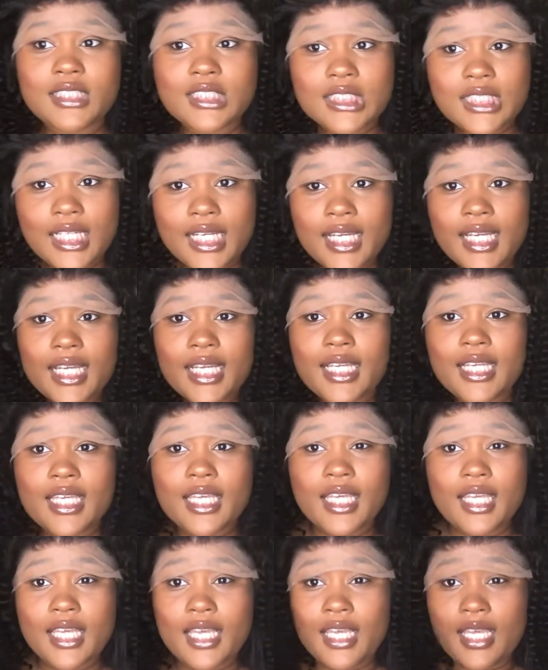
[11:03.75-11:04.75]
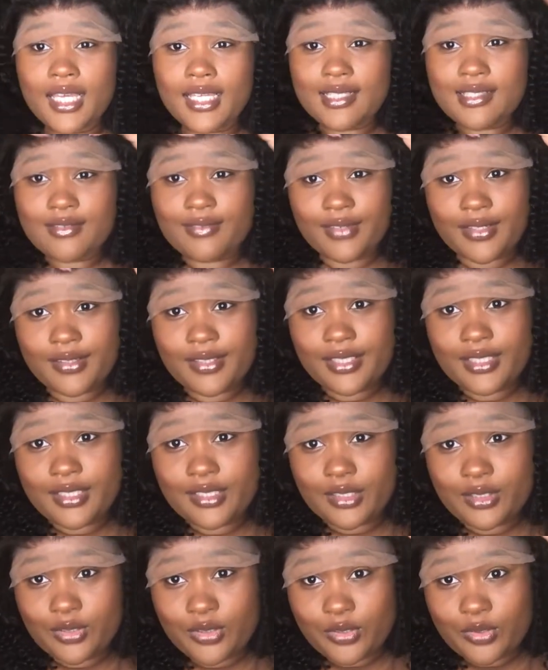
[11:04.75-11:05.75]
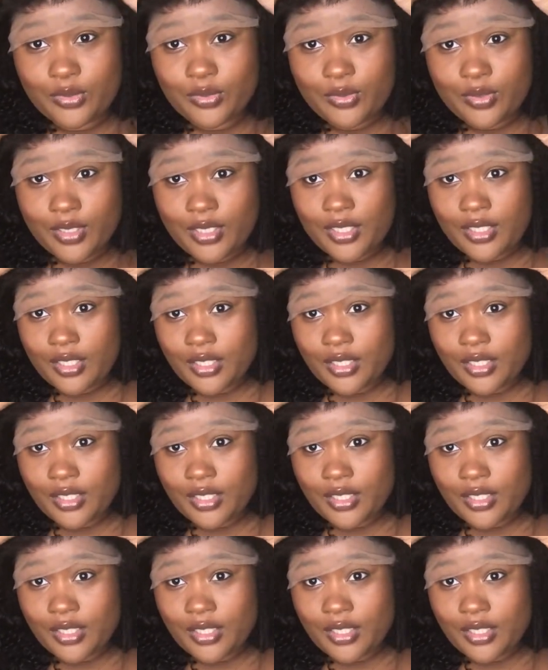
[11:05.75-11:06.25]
check. It's very cute.